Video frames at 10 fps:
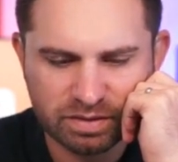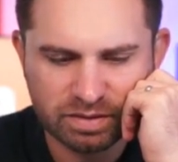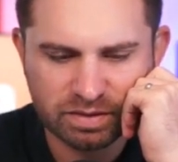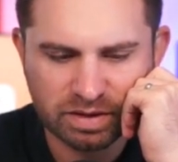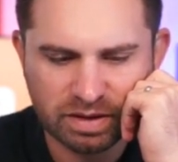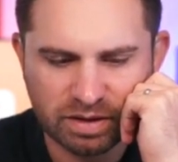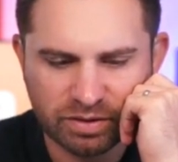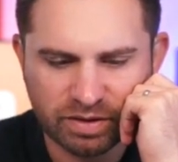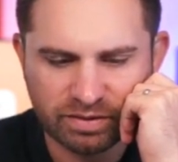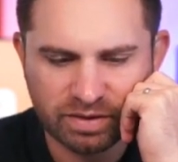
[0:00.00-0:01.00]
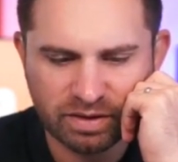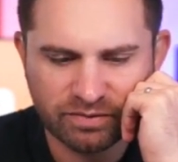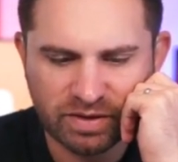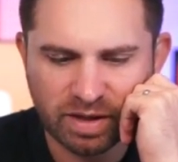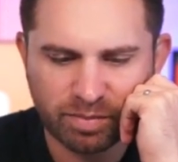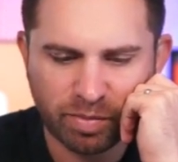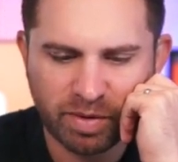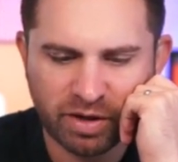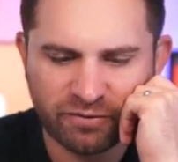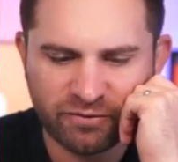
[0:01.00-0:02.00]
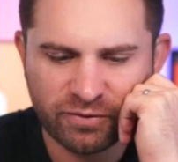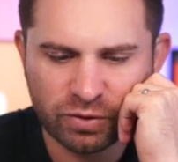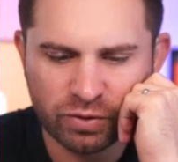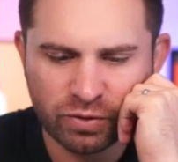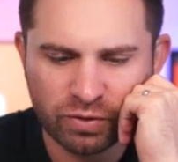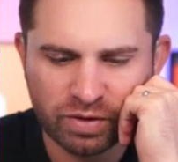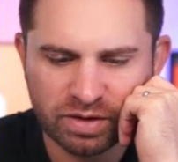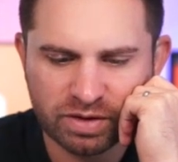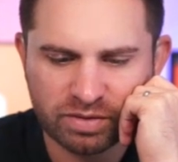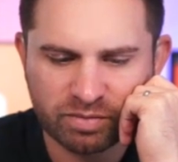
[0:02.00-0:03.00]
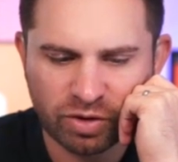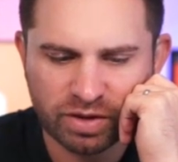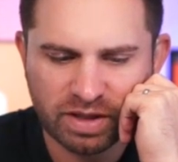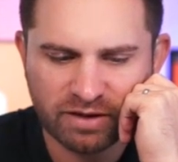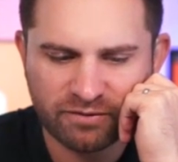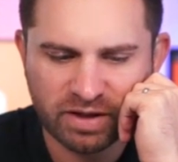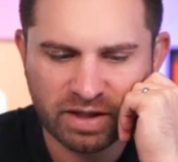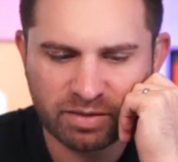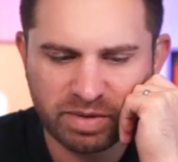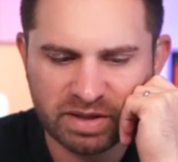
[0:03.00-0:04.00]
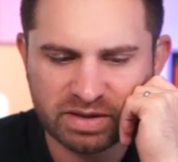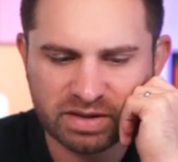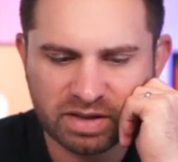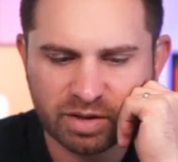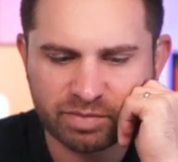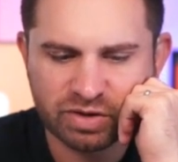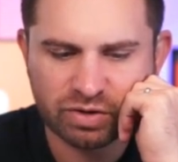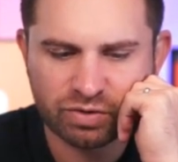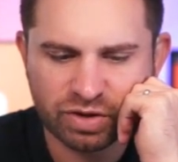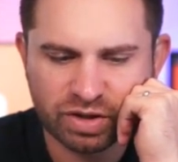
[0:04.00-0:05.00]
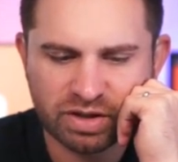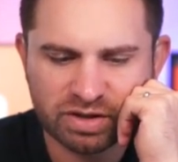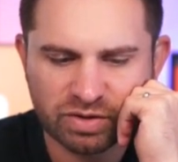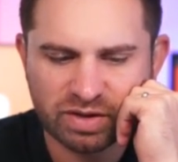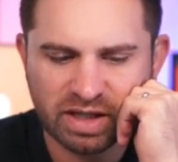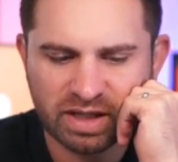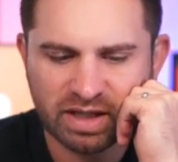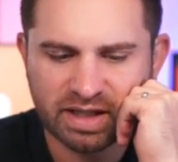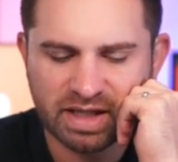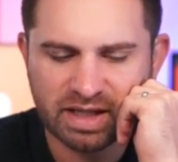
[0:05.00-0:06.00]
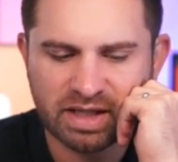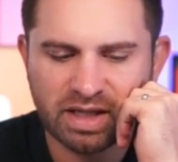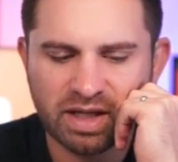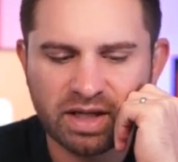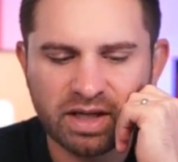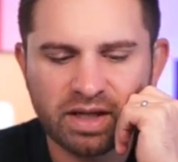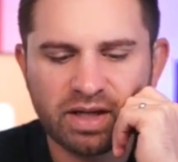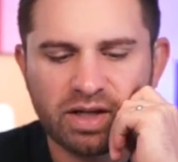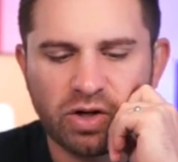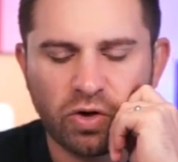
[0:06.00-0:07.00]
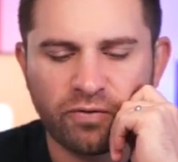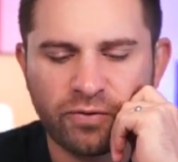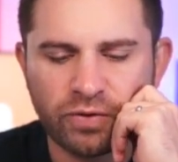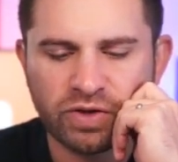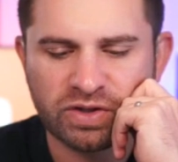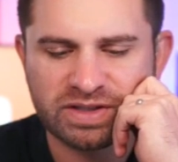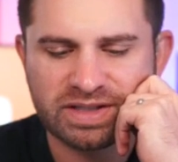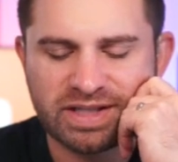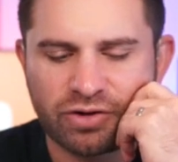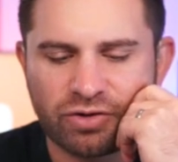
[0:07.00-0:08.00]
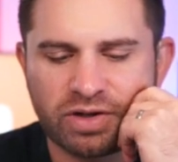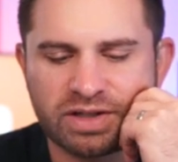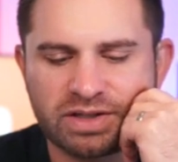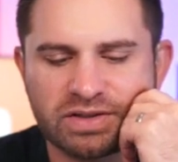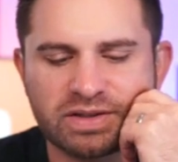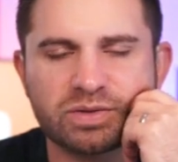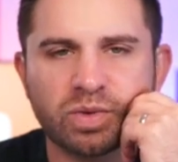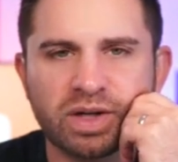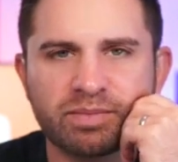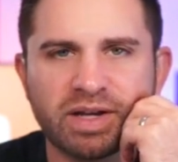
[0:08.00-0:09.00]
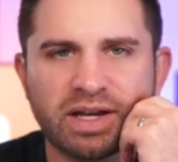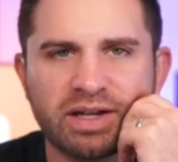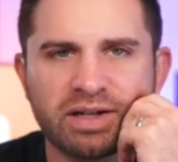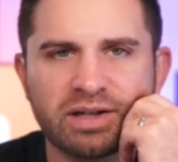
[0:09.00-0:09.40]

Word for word: I don't know. They, they've got prepared food, market cafe, pizza subs, sushi. So it's kind of like a Whole Foods on steroids is what I'm getting.